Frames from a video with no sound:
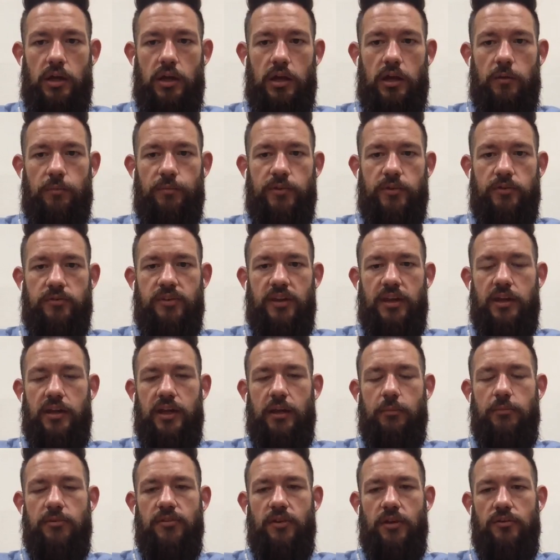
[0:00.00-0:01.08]
They're saying
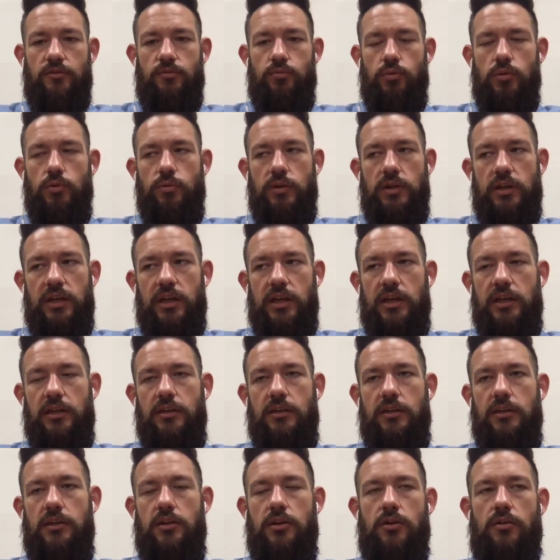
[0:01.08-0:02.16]
Amazon's ruined it.
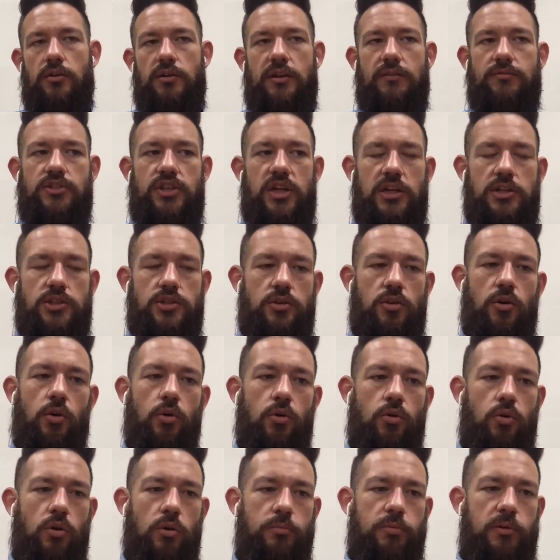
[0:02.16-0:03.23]
They've changed the whole
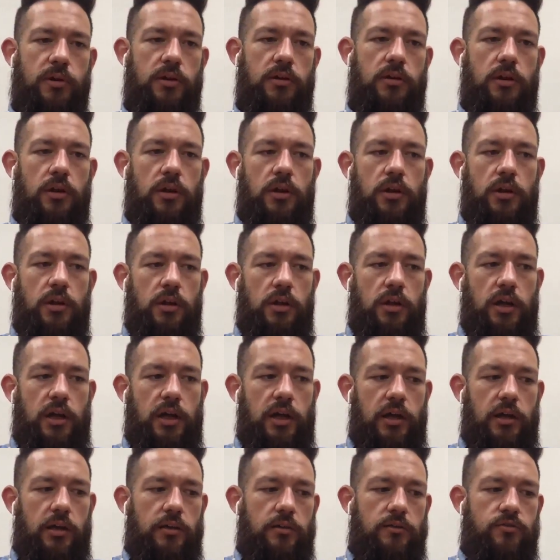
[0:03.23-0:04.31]
corporate
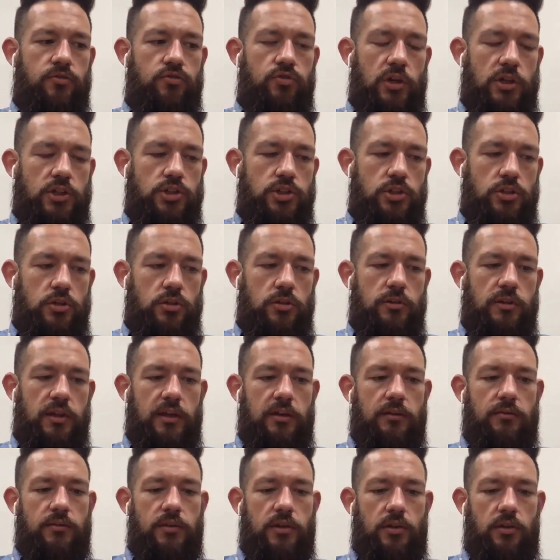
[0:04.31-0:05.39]
structure.
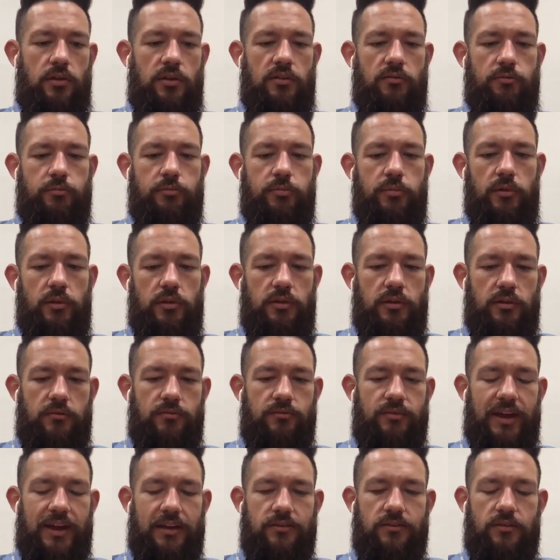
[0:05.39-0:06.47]
They've
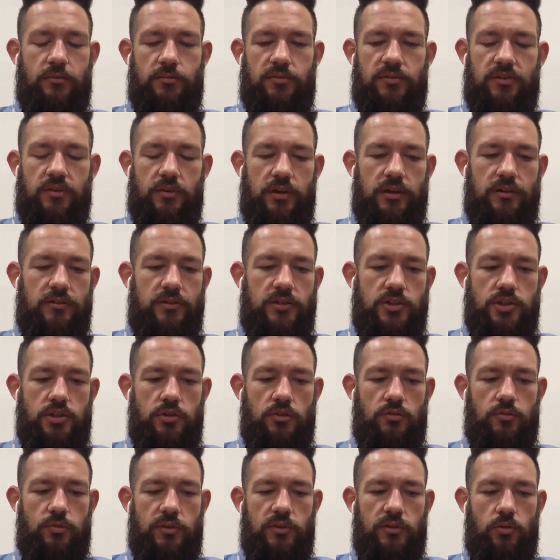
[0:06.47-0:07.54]
had some serious
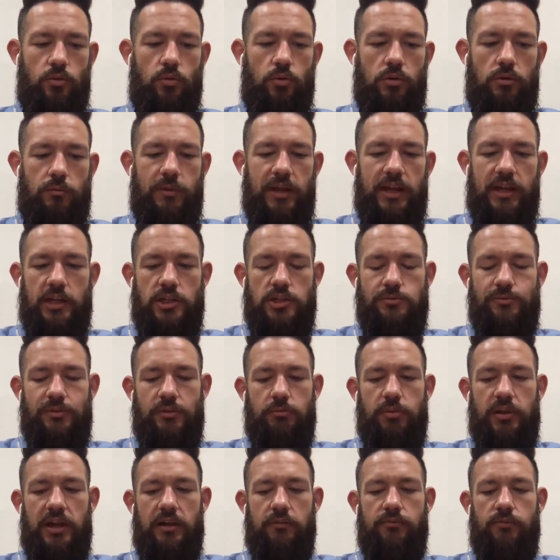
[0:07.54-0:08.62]
issues with their order management
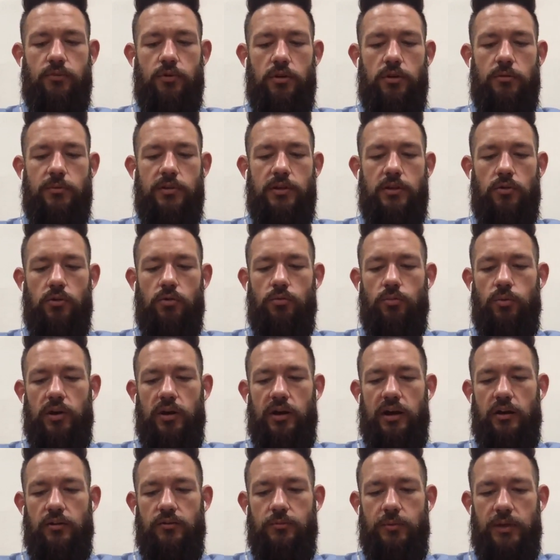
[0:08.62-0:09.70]
platform and their
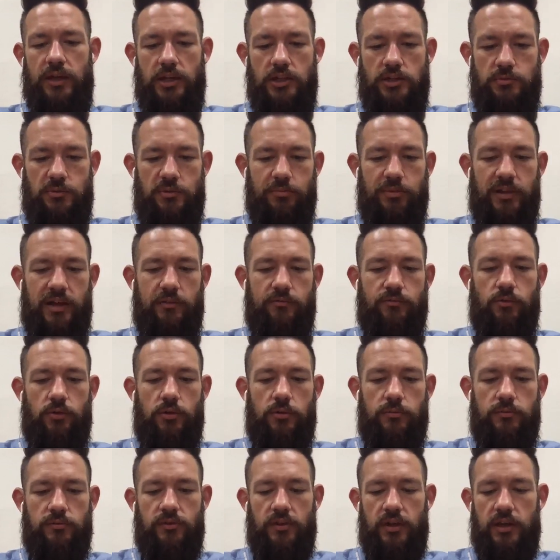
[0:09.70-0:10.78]
warehouse management
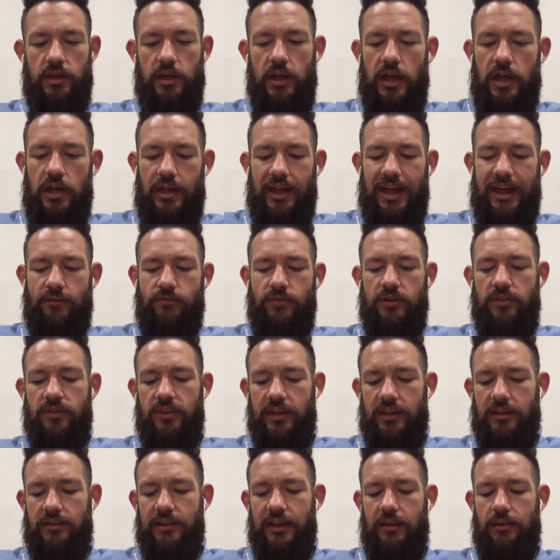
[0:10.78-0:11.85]
platforms. Like
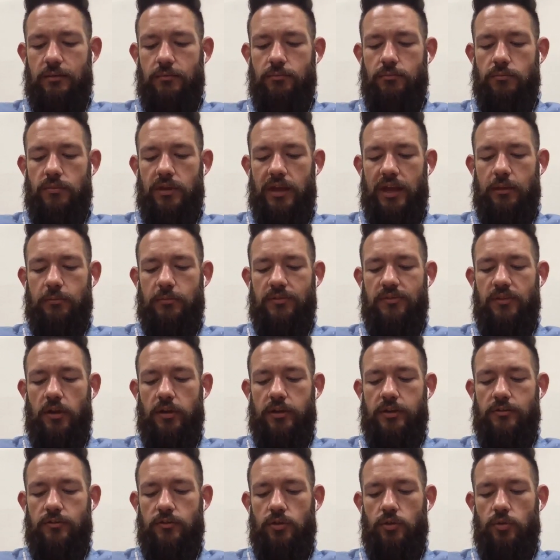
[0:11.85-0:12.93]
everything that Amazon
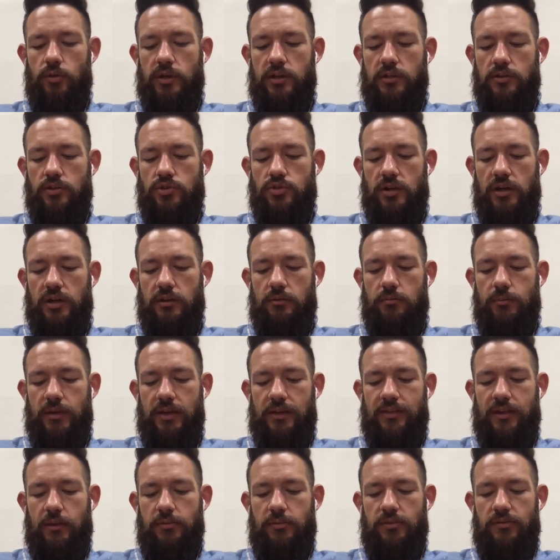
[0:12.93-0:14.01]
is doing to try to make
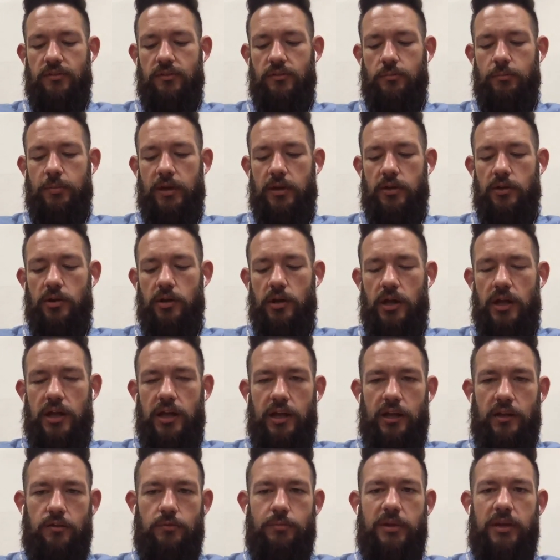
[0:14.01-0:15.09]
that business better
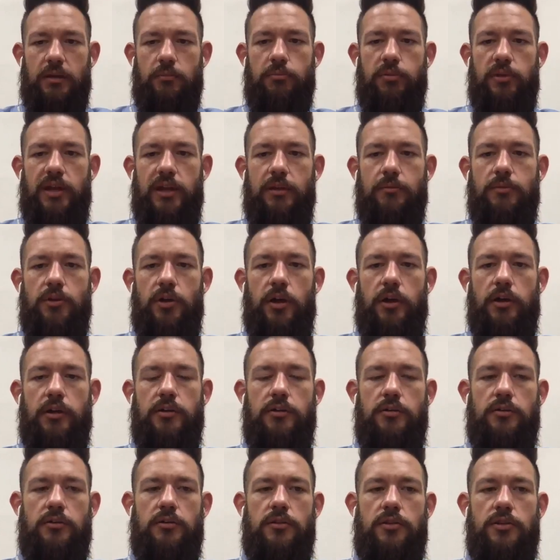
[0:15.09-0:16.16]
is being blamed
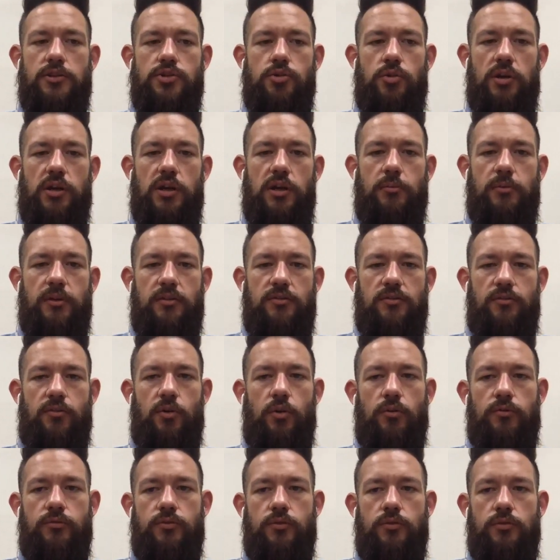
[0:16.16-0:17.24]
on the shortcomings of
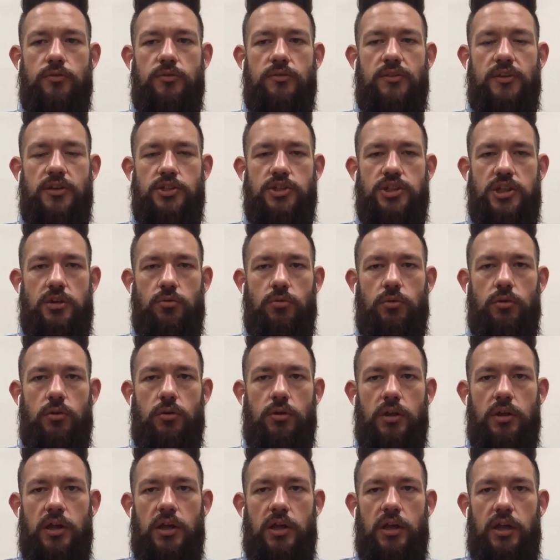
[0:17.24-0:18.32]
Whole Foods in
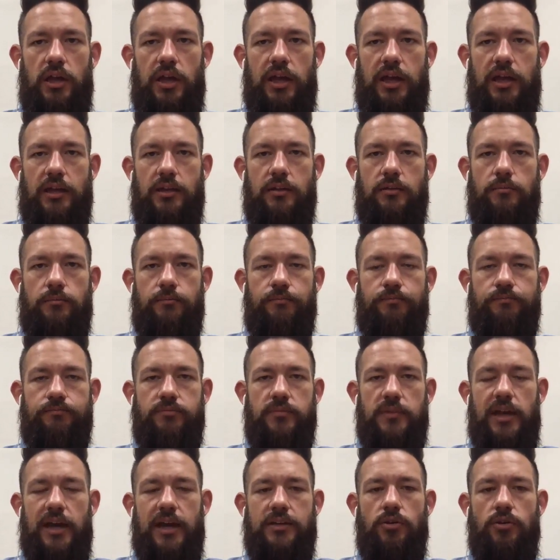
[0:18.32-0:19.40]
general. And
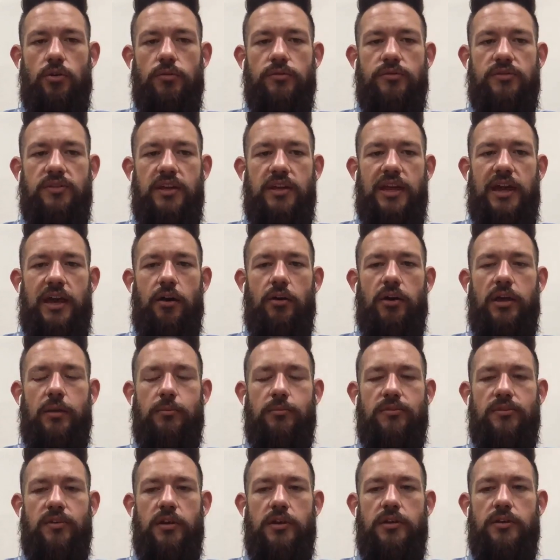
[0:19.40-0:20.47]
I don't see how
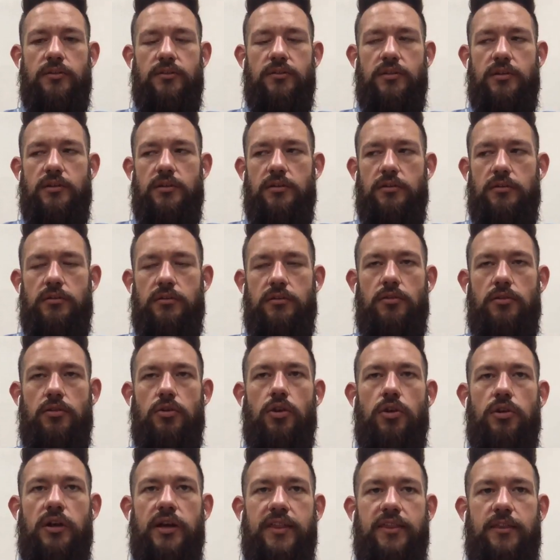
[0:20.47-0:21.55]
Amazon doesn't
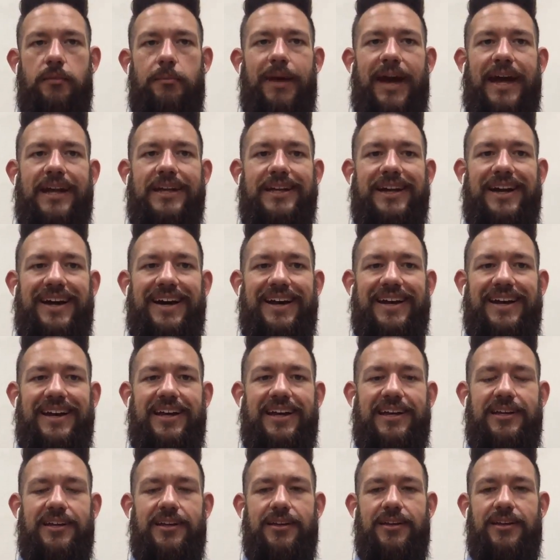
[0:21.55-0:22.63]
look like the bad guy
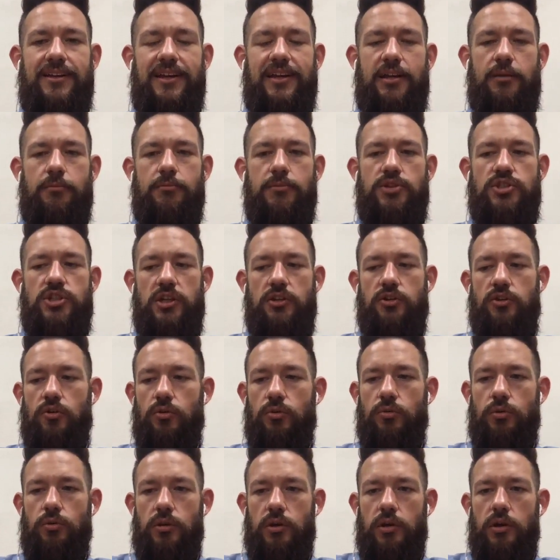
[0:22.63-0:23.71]
in a
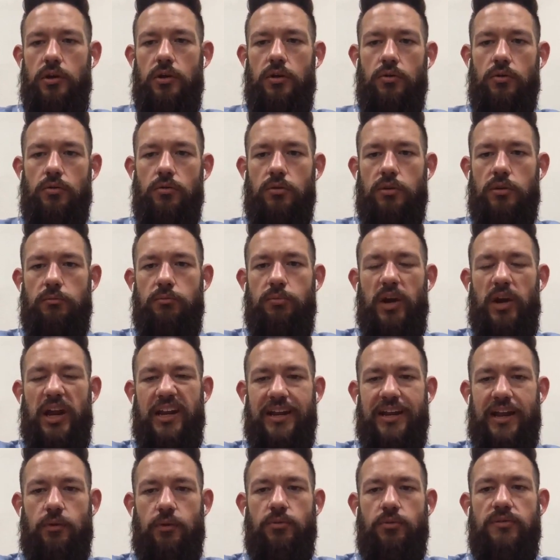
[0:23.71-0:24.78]
Magento brand
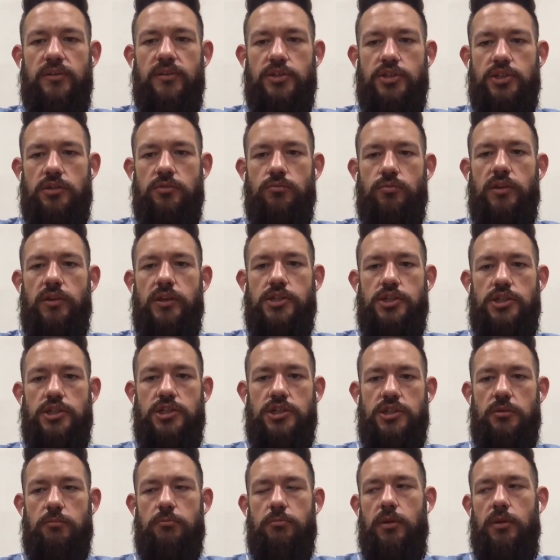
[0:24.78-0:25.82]
acquisition relationship